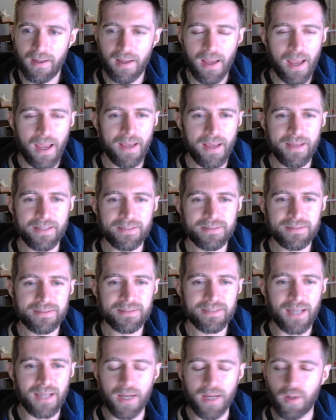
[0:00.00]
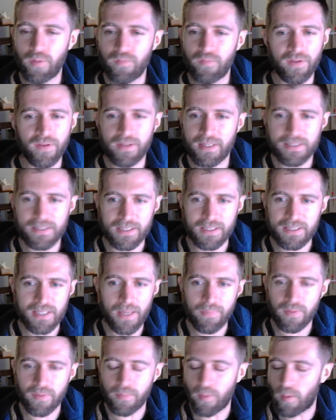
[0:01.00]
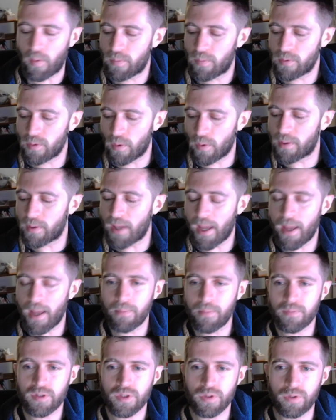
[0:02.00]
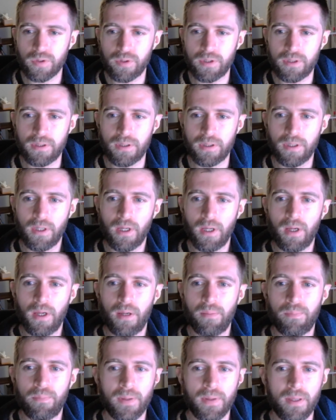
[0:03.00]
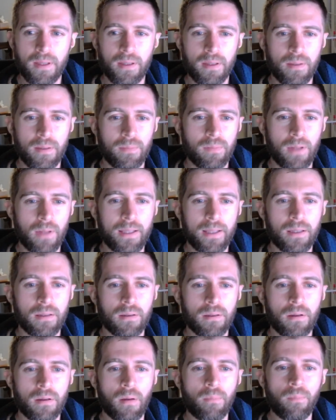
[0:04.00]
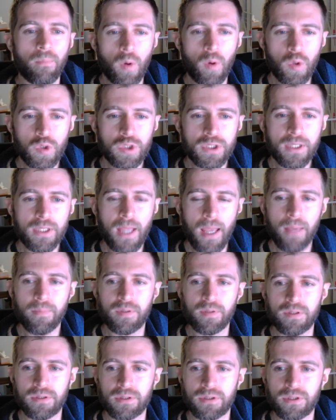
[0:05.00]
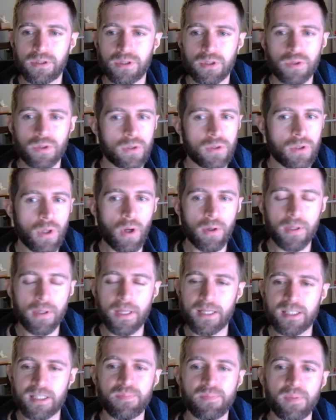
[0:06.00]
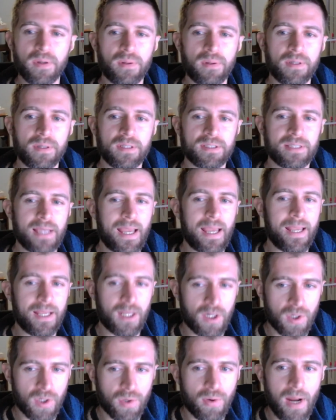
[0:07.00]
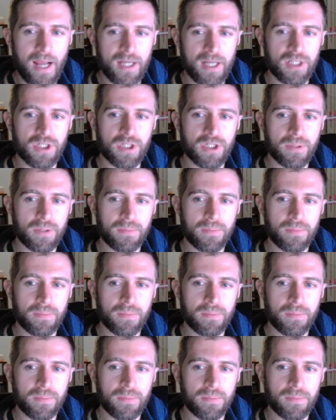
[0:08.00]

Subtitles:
and I don't think that's acceptable. Your game should be most gamers should not experience a crash